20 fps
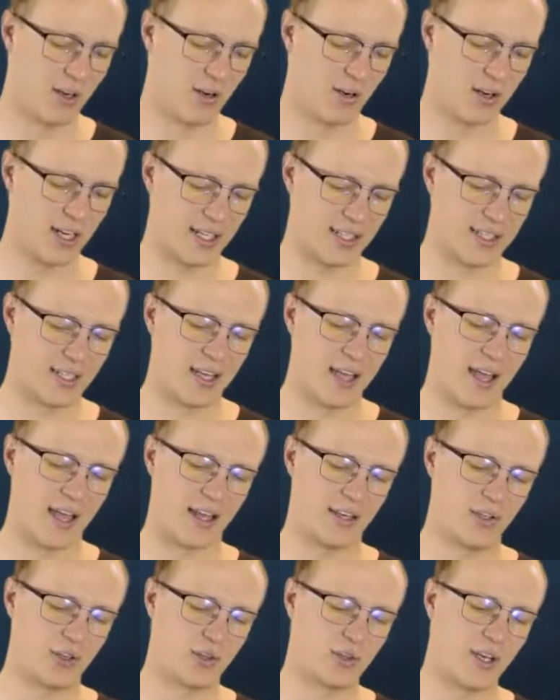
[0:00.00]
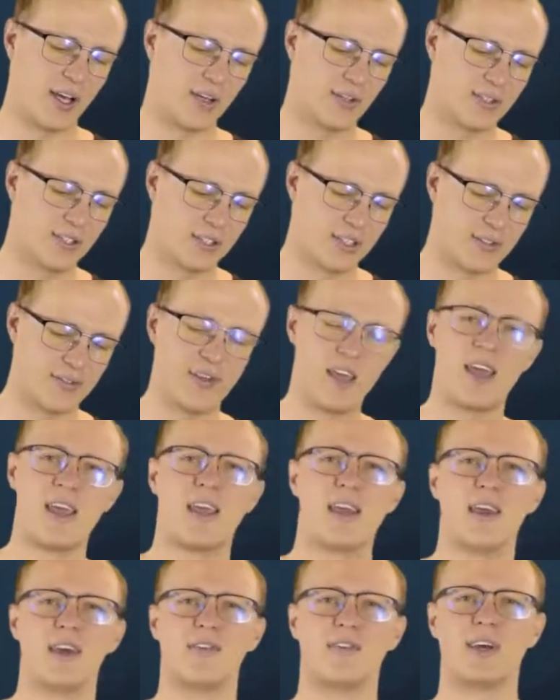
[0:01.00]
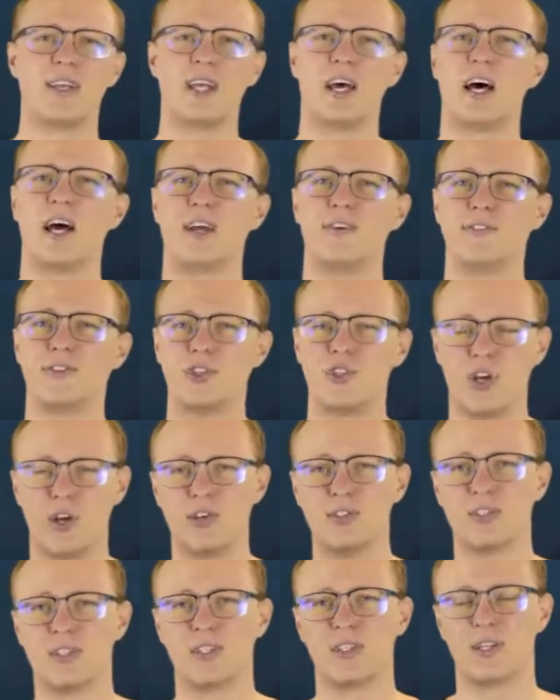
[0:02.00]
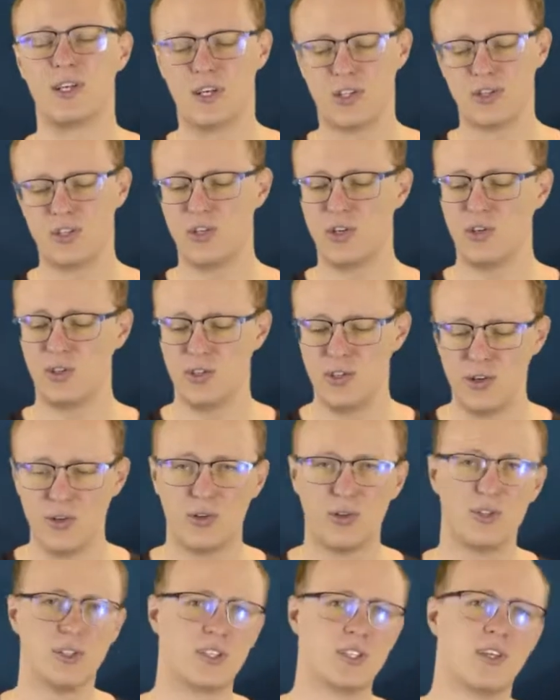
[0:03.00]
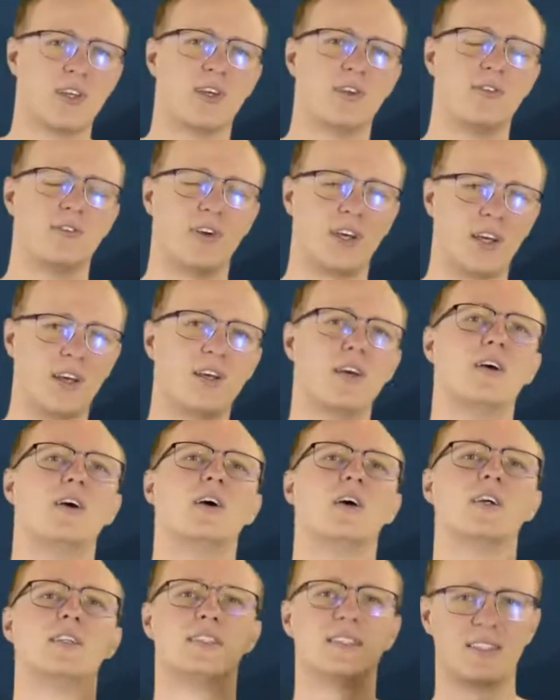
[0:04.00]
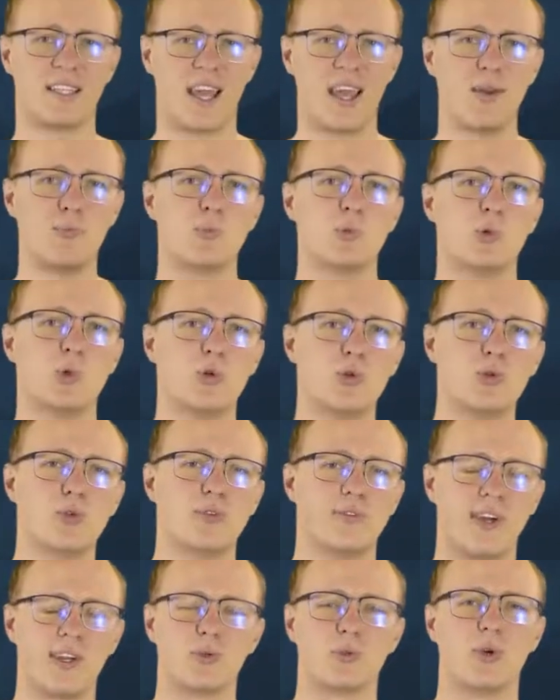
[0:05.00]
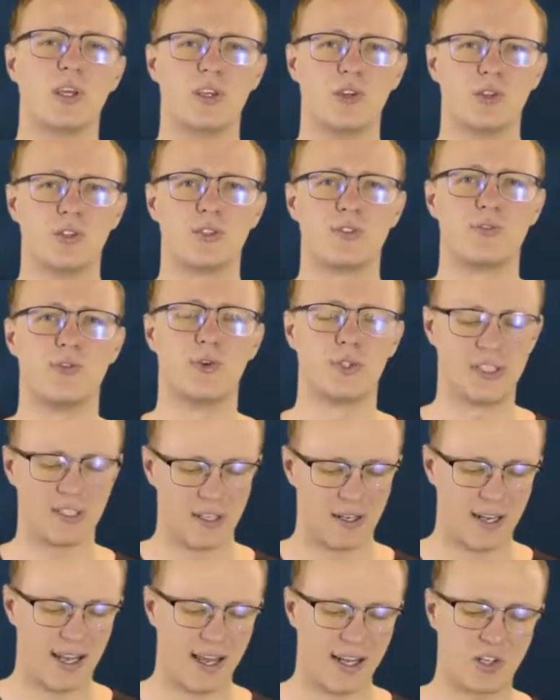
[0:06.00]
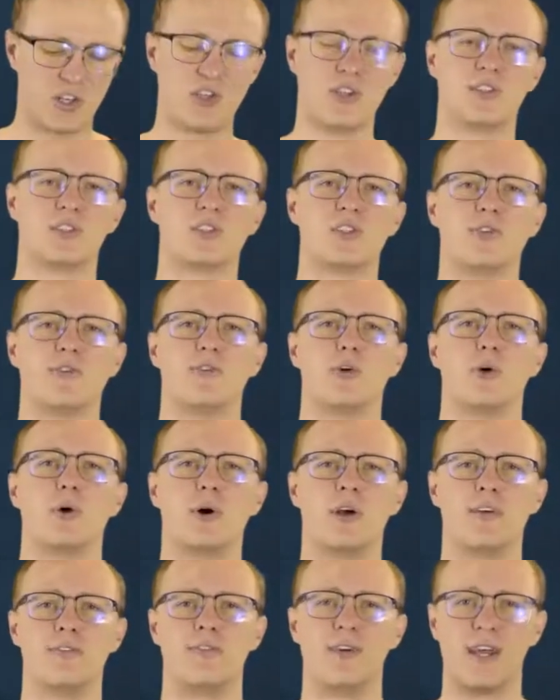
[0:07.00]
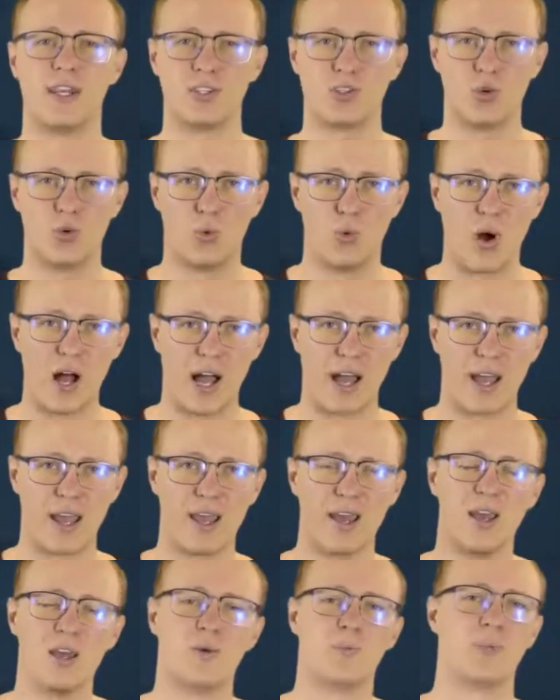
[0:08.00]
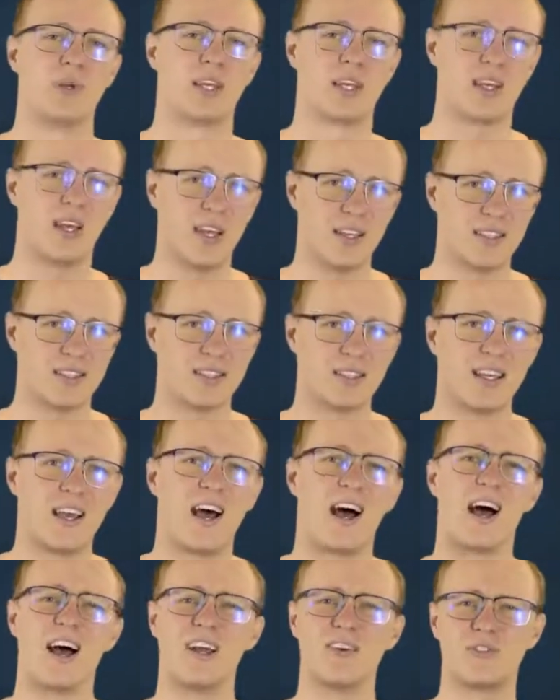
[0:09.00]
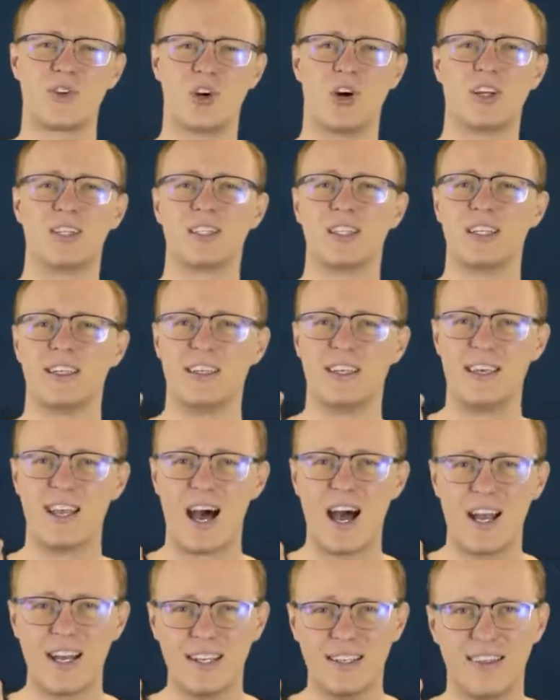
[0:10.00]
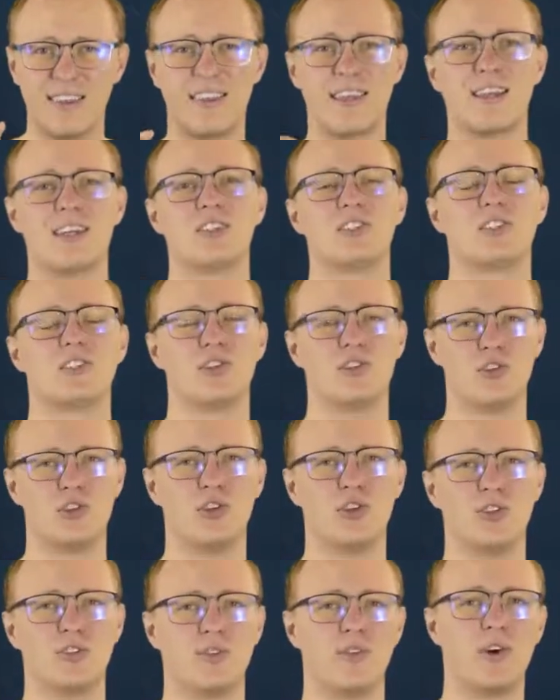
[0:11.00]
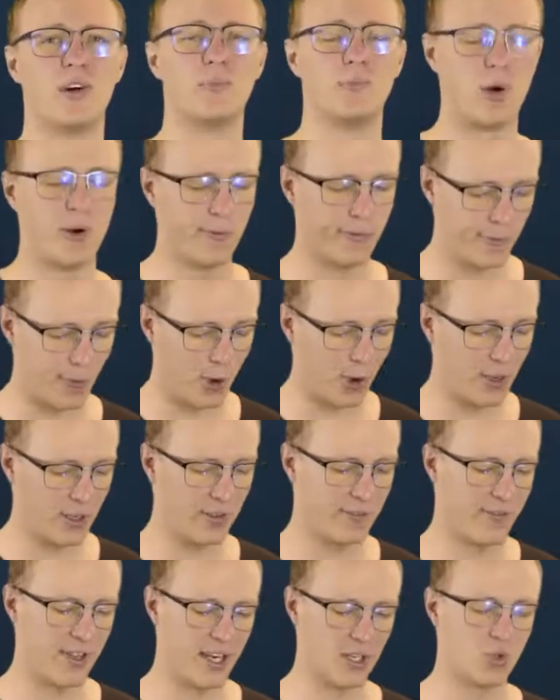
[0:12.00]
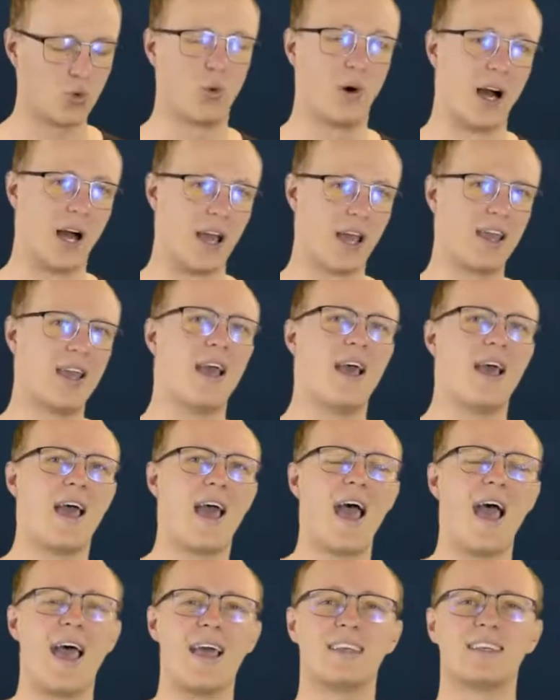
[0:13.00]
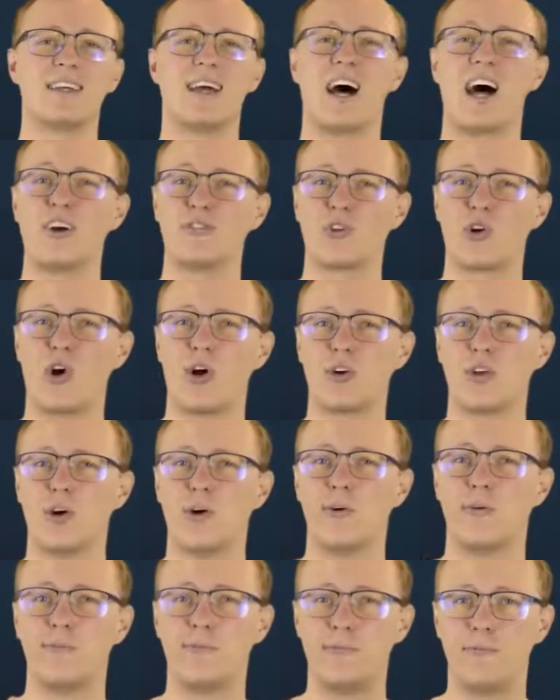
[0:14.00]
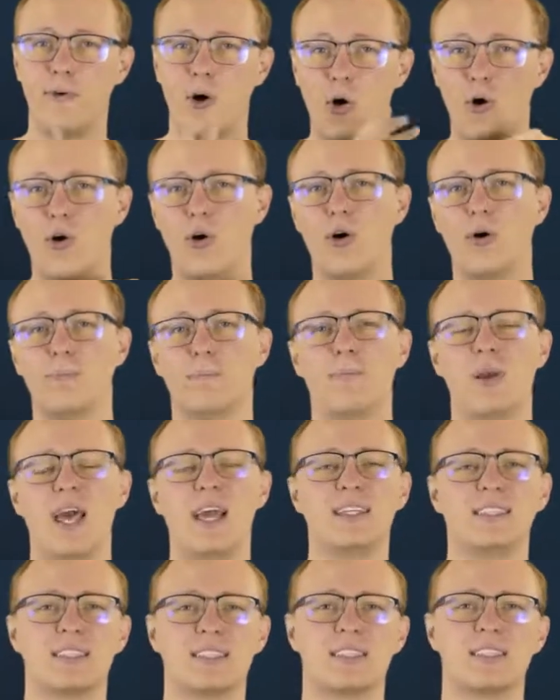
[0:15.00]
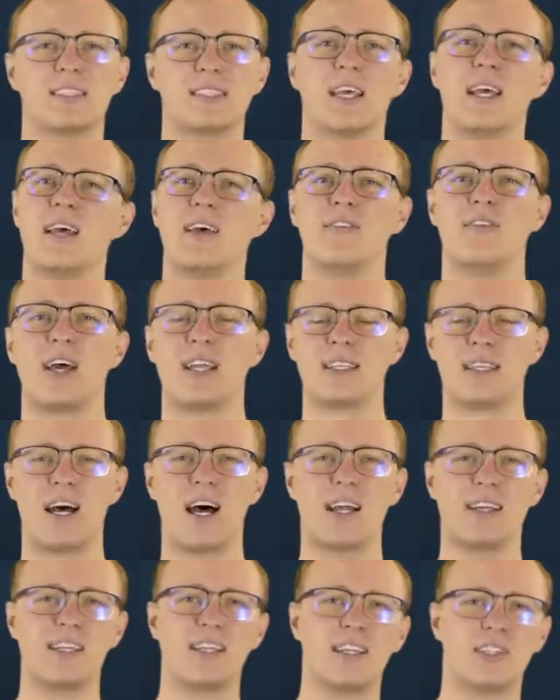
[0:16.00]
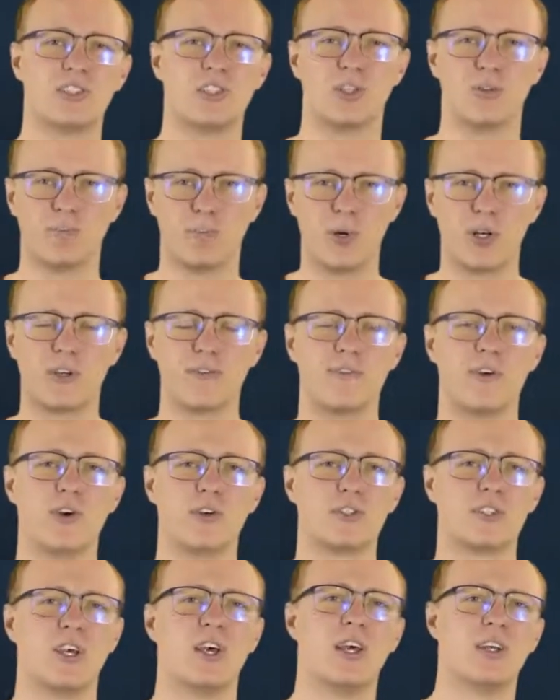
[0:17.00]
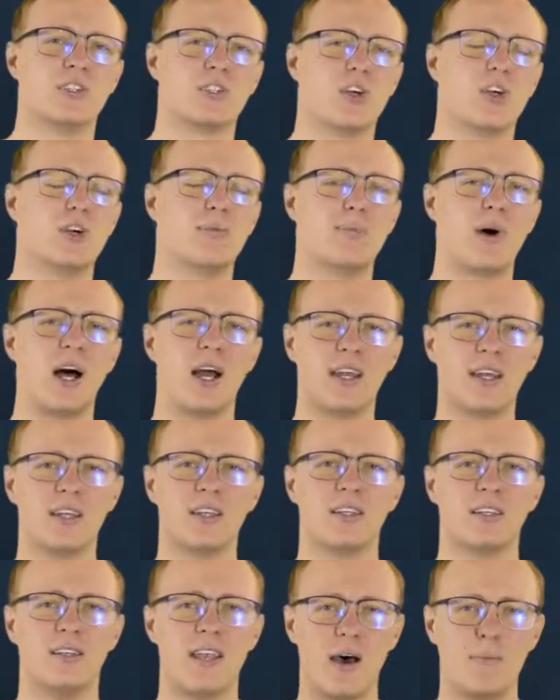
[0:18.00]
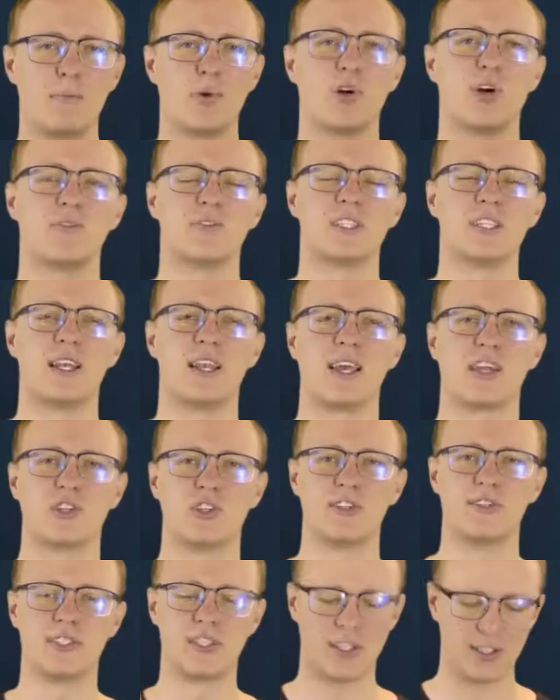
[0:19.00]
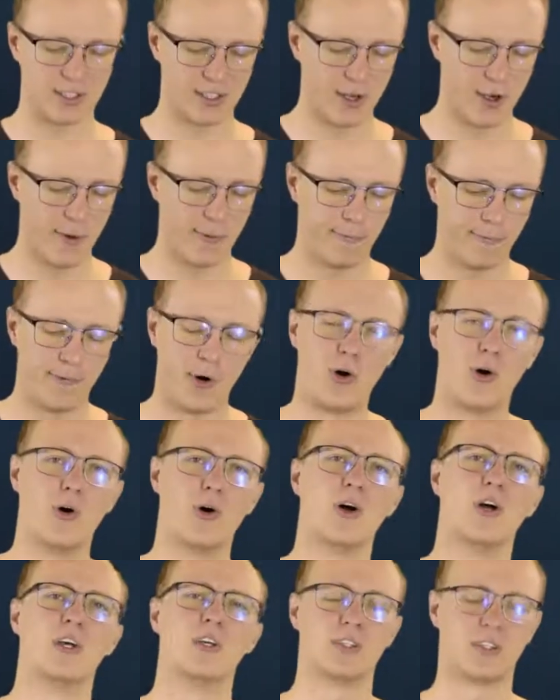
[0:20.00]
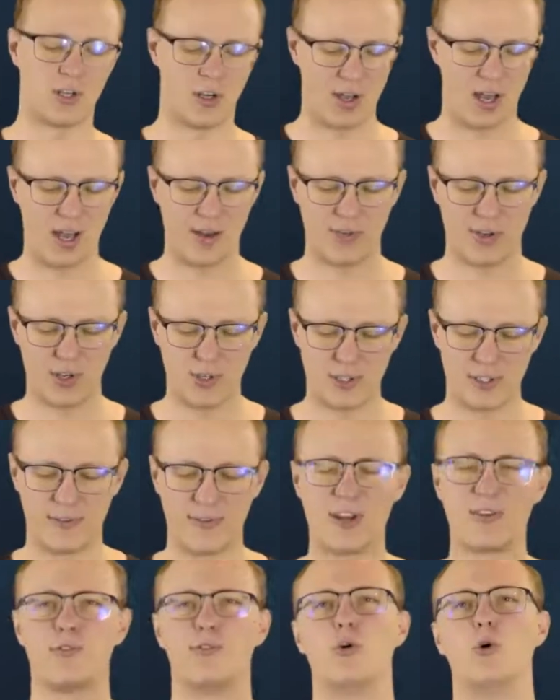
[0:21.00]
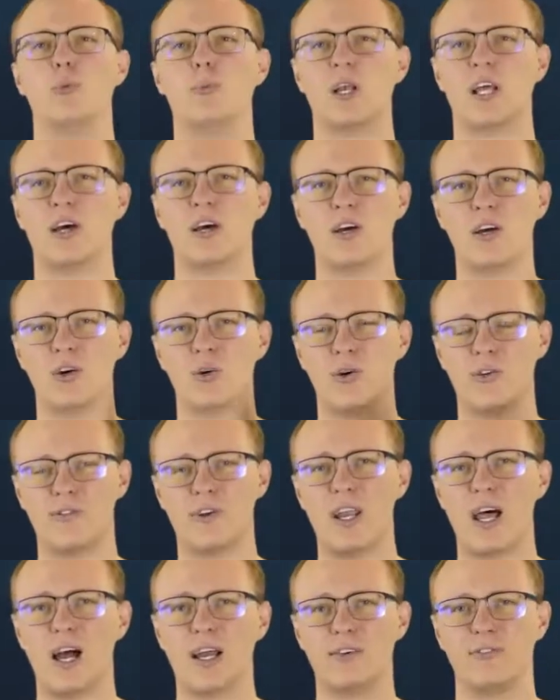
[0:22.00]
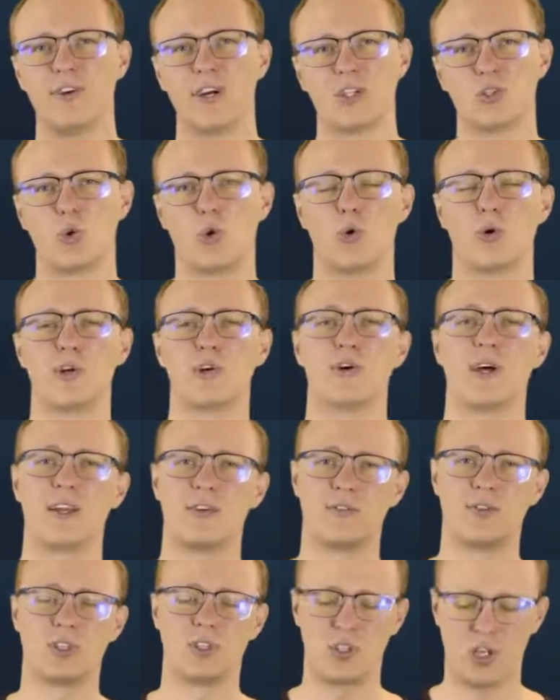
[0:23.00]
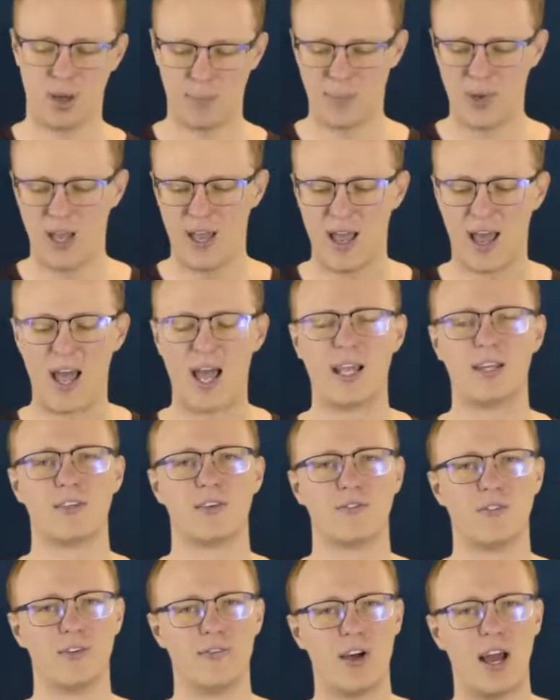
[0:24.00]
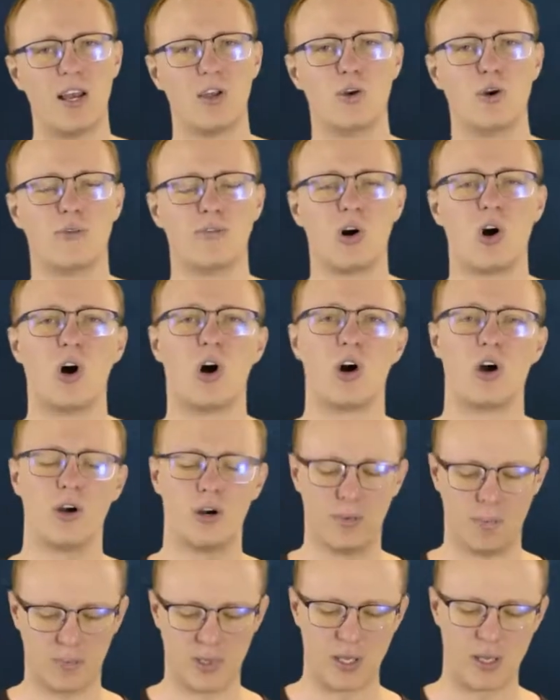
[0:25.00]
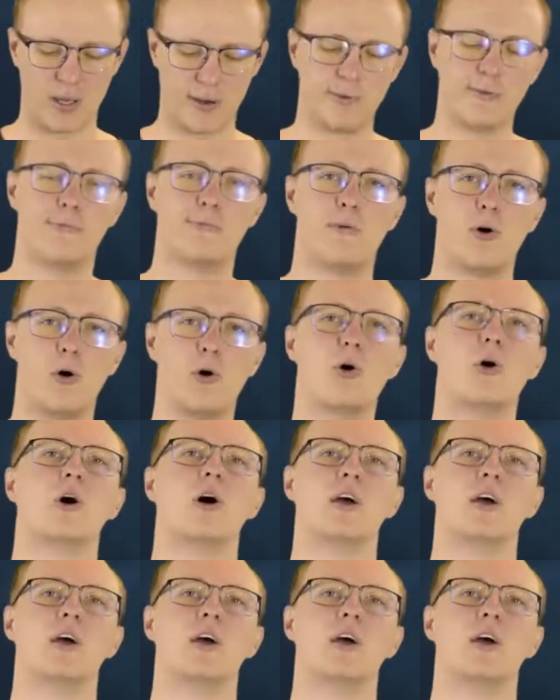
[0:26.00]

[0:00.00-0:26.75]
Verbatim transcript: right? And you'll notice there that I've chosen to use the same rule that we use for selections for event Y, because I've got nine things to choose from for event Y, and I've got four places that I need to put those. So my number of selections is 4. So I've used that formula with 9 factorial at the top and the value of r being 4